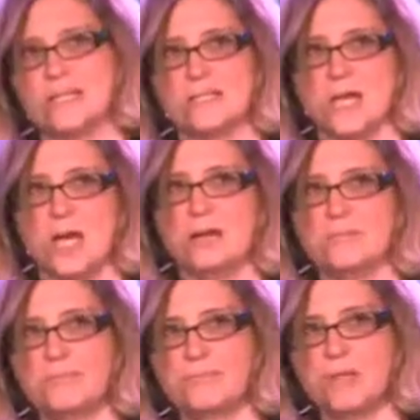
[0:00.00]

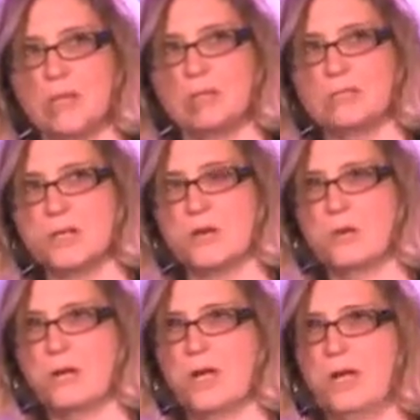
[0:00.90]
saison.
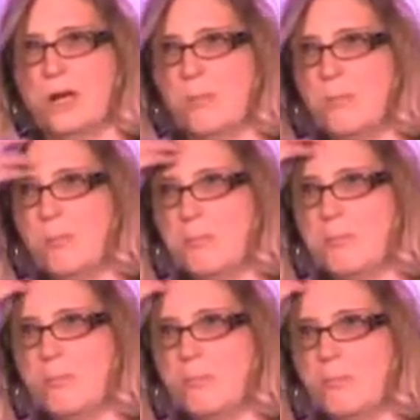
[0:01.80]
So
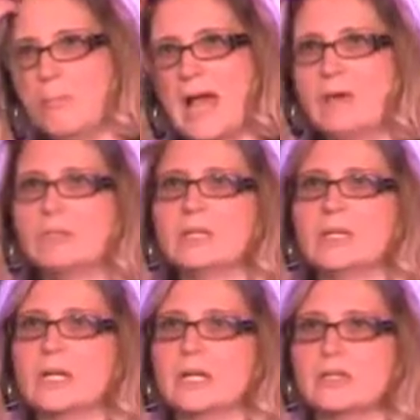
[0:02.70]
not
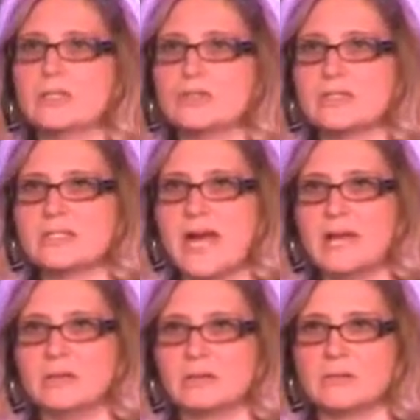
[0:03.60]
really a true to
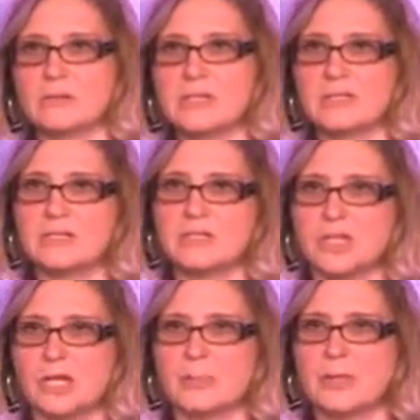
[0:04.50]
style because it's a
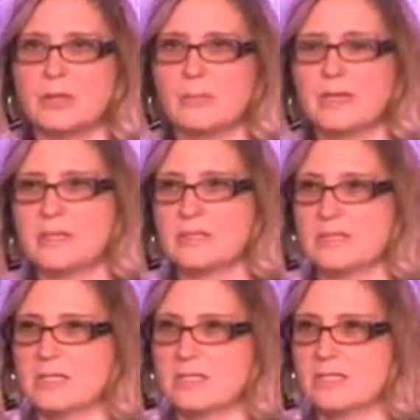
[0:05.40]
dark beer meeting a
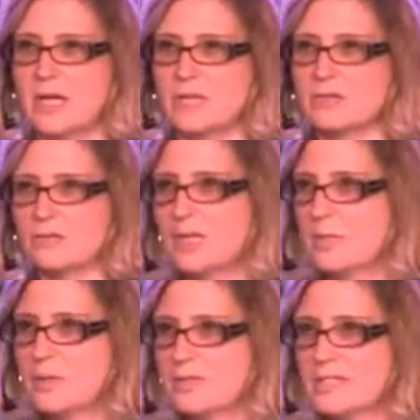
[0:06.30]
saison, so it's not
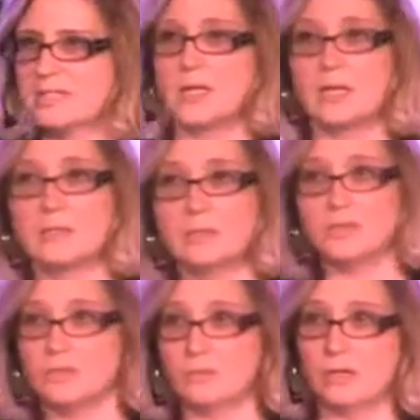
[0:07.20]
a pure saison.
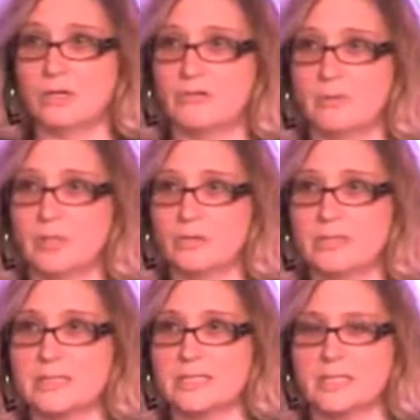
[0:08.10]
Are you familiar
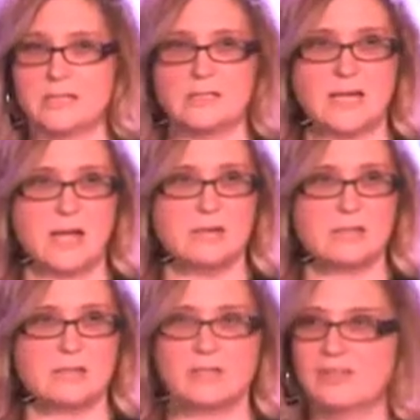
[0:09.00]
with saison
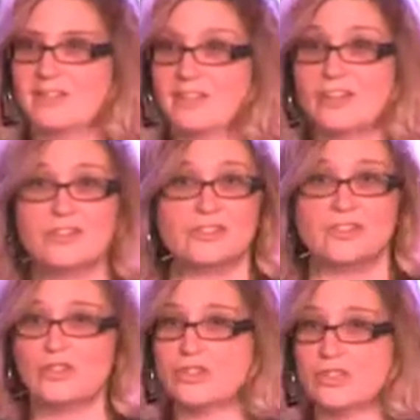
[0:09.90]
styles? So
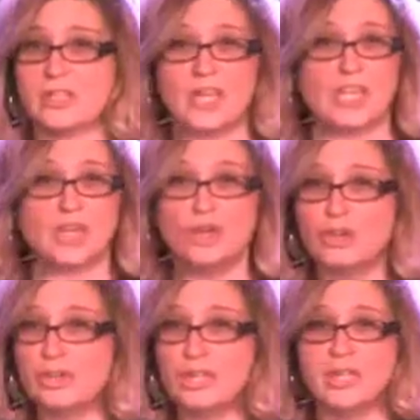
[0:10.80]
they're usually like
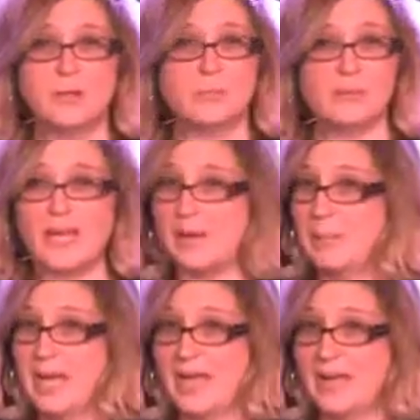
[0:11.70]
golden and kind
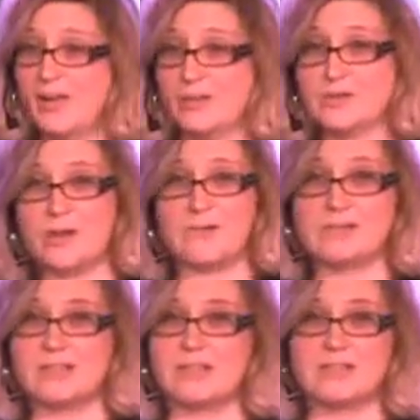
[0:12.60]
of pale. So
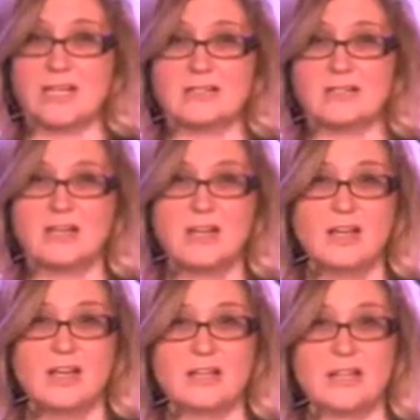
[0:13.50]
obviously this has
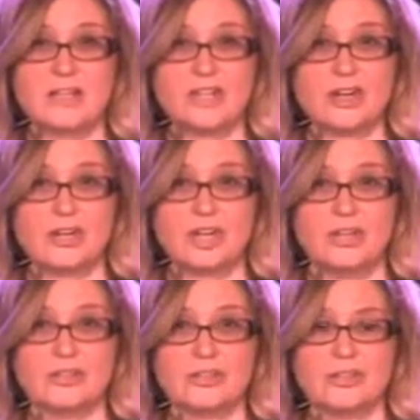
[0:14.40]
a lot of dark
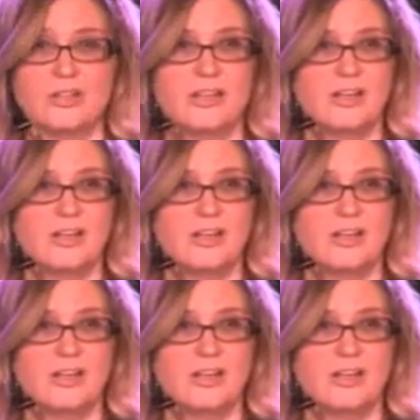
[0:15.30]
color